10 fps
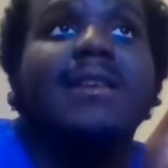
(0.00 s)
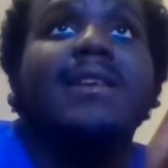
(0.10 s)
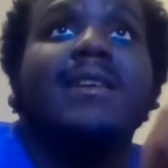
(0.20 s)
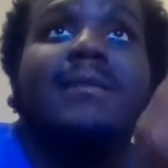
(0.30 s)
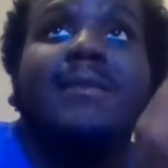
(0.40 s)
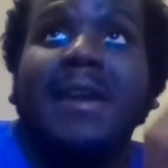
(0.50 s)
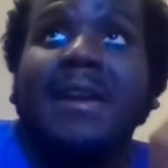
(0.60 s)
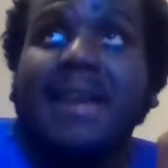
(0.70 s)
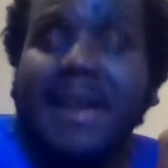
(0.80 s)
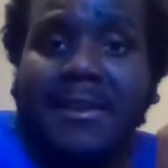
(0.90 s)
But yeah,
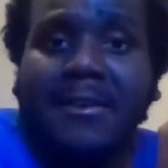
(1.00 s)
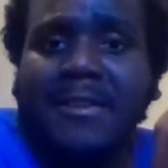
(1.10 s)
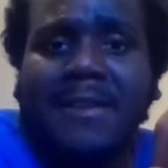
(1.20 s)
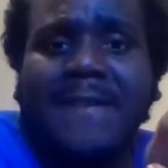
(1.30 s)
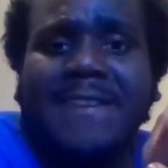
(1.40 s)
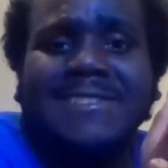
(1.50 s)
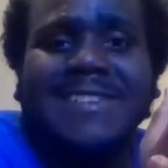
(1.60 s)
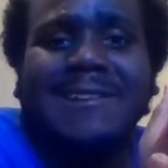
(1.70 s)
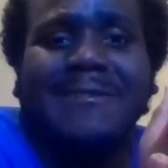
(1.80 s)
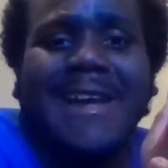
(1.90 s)
again, all the Avengers
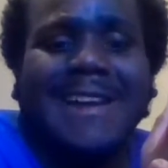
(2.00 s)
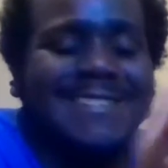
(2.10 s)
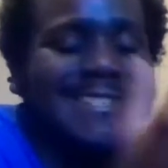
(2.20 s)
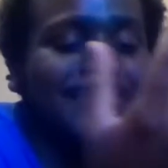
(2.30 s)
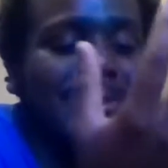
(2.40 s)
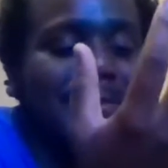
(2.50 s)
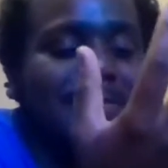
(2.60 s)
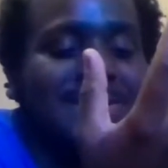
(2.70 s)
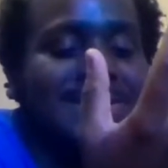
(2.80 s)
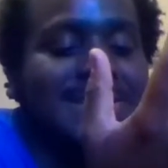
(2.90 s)
interactions were
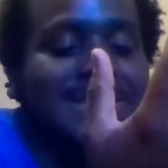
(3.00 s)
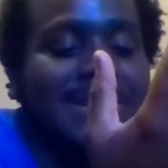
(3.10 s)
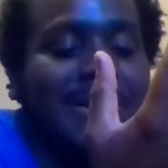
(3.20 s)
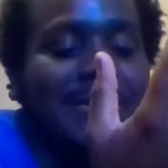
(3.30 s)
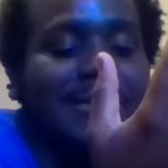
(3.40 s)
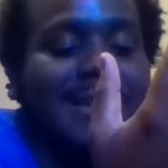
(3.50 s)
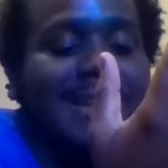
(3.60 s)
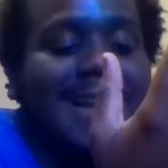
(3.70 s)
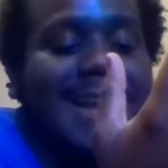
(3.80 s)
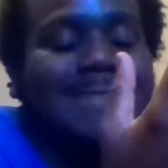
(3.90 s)
just golden.
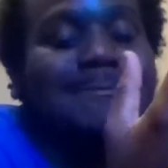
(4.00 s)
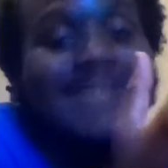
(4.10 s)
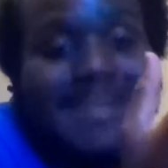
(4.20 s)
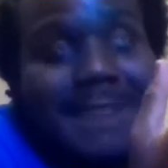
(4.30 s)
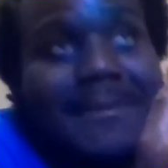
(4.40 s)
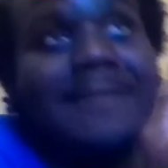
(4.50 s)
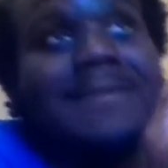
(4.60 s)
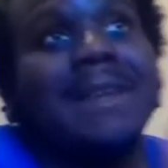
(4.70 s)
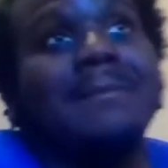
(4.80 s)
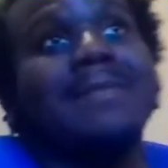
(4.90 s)
I especially love how
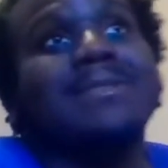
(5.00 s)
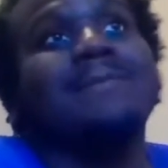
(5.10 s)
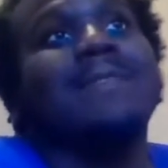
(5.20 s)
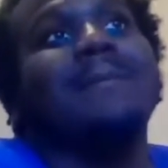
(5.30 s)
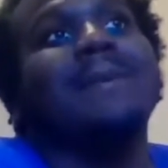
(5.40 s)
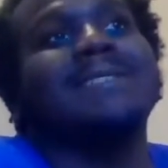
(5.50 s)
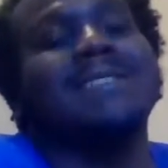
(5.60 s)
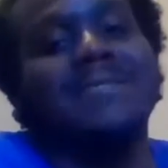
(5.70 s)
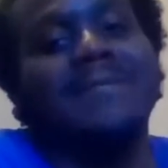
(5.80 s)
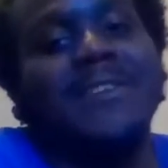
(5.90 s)
Nebula was developing a sense of
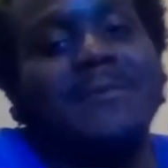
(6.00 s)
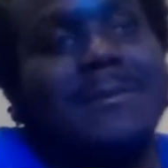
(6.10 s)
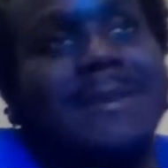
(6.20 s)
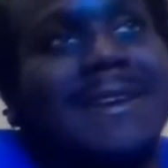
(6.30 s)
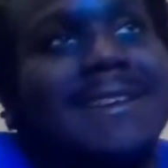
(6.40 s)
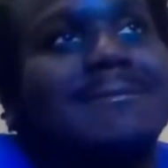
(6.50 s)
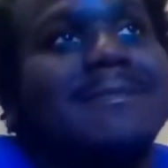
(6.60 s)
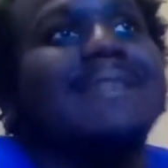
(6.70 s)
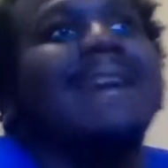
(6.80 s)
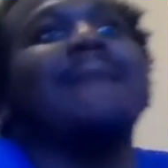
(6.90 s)
humor, because when
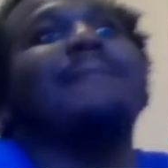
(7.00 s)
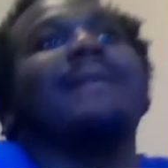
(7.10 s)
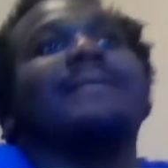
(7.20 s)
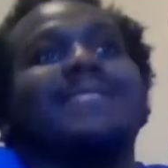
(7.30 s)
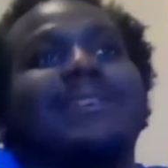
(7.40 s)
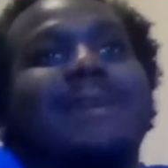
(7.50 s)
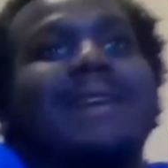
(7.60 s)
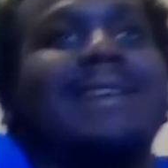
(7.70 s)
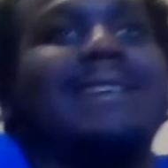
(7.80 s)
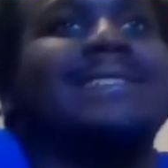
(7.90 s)
Ant-Man was waiting
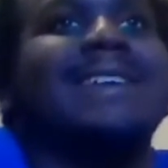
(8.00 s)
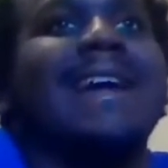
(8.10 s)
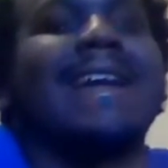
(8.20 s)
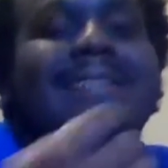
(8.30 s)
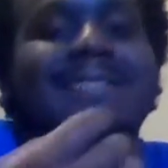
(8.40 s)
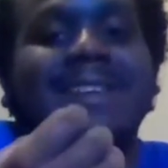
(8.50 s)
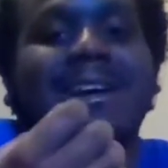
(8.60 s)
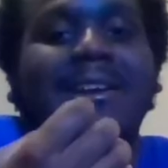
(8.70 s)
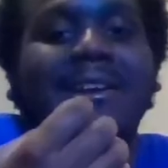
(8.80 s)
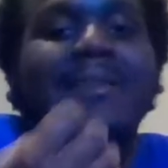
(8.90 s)
outside eating his
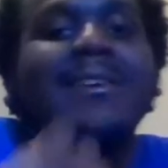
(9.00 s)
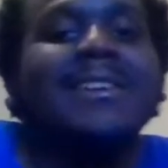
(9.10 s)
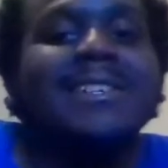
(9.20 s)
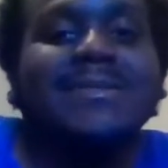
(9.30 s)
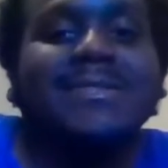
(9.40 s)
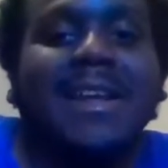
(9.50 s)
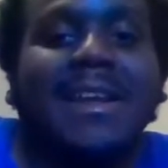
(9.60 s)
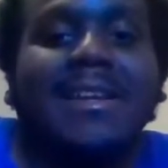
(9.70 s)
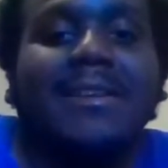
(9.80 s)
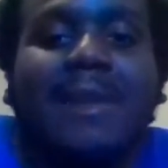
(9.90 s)
taco, she was like,
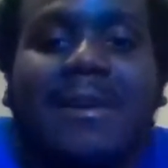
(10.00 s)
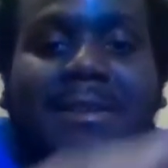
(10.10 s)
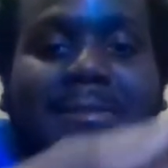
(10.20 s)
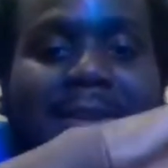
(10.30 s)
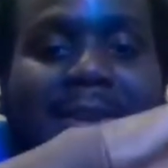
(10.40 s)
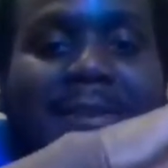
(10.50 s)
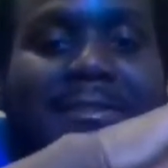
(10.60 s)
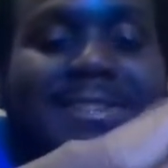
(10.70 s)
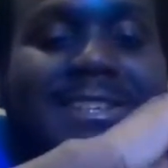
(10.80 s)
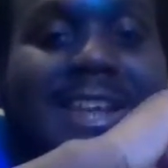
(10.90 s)
"Rowdy, be careful, there's
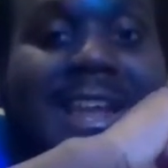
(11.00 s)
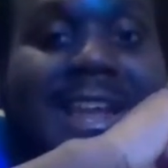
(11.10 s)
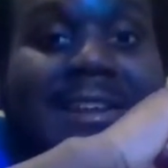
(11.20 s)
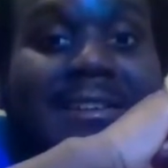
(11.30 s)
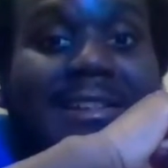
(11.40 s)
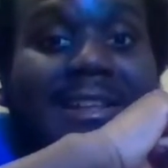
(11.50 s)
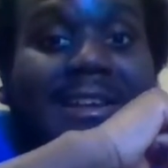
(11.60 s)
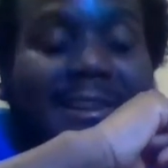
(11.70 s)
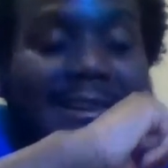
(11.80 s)
an idiot on the lawn."